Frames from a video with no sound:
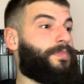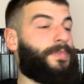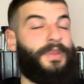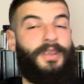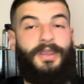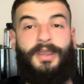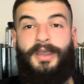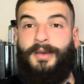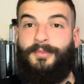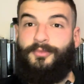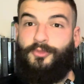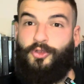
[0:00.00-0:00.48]

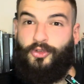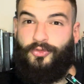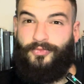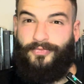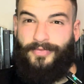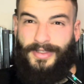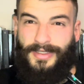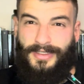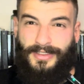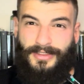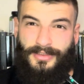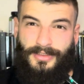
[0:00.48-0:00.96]
I'm not
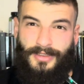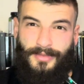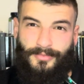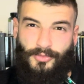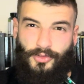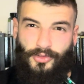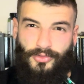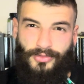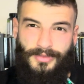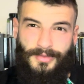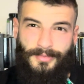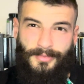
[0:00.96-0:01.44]

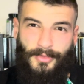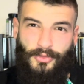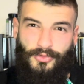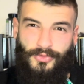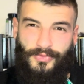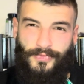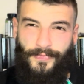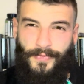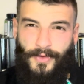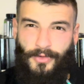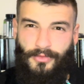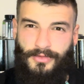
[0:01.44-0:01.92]
the
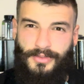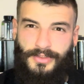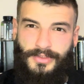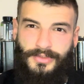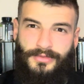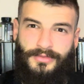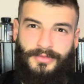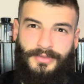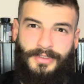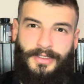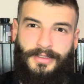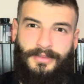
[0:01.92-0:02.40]
most
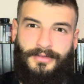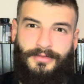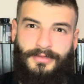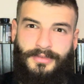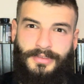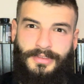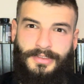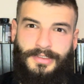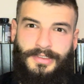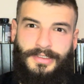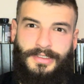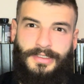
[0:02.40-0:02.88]
focused today, you
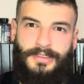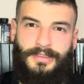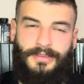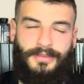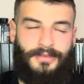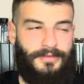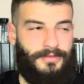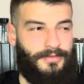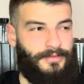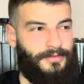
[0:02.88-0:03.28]
can see.